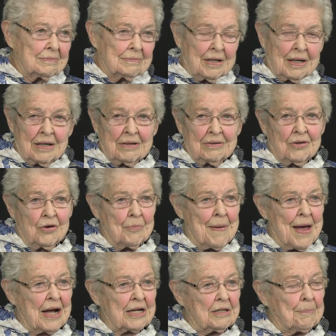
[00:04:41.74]
I don't know,
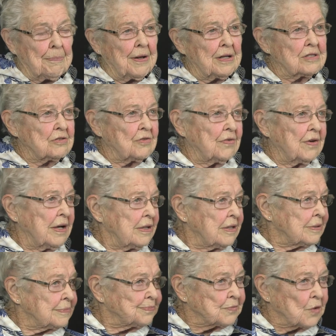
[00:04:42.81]
back to
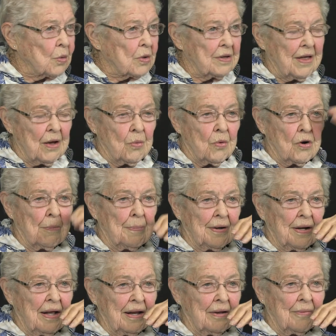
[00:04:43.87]
Pennsylvania, where they were,
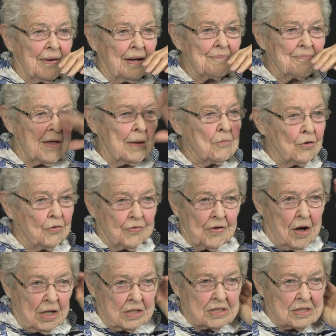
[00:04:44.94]
but anyway, they moved
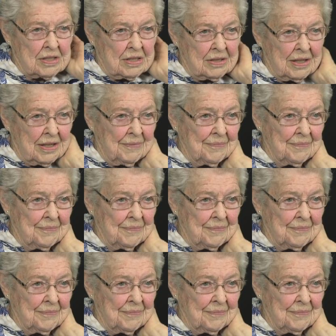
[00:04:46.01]
constantly.